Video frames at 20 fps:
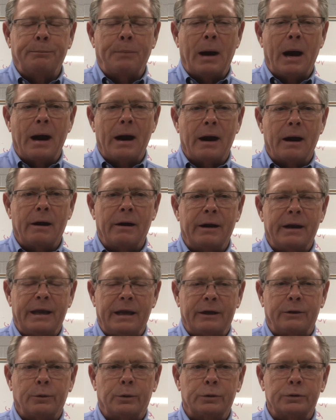Power
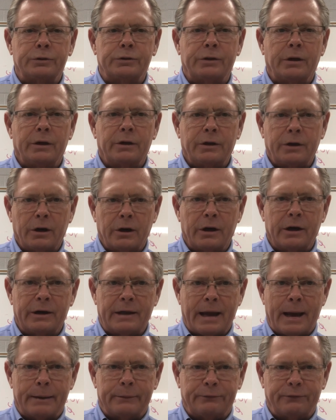equals current
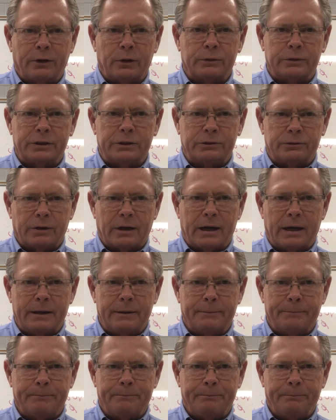times voltage, right?
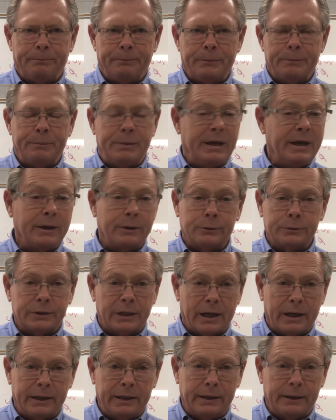P equals
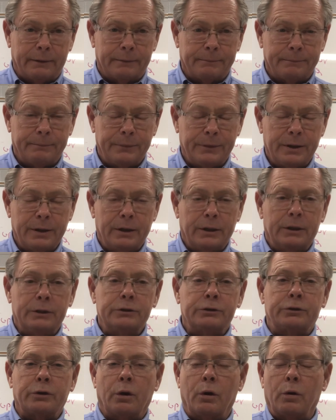IE.
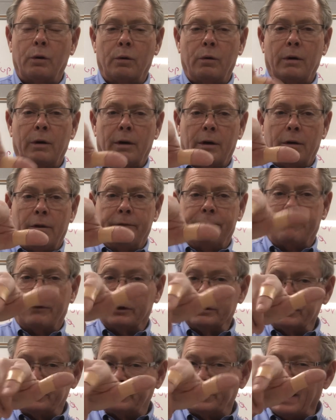So for
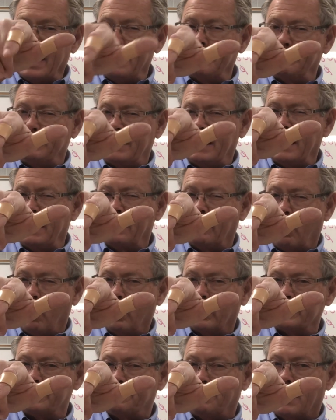the same 10
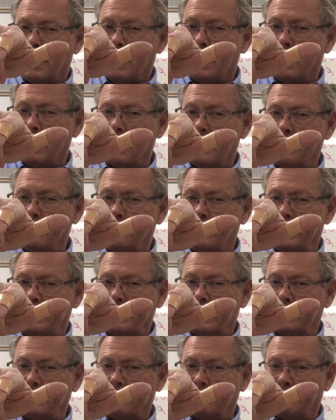horsepower, if we
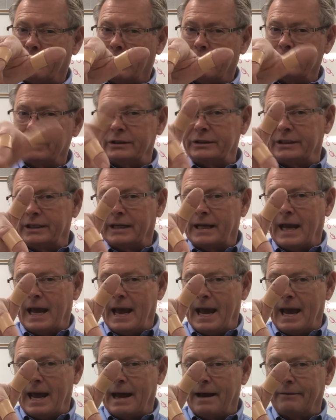cut the voltage in
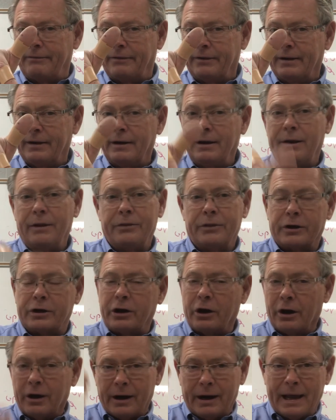half, the
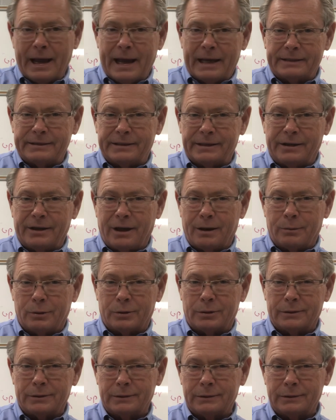current has to double.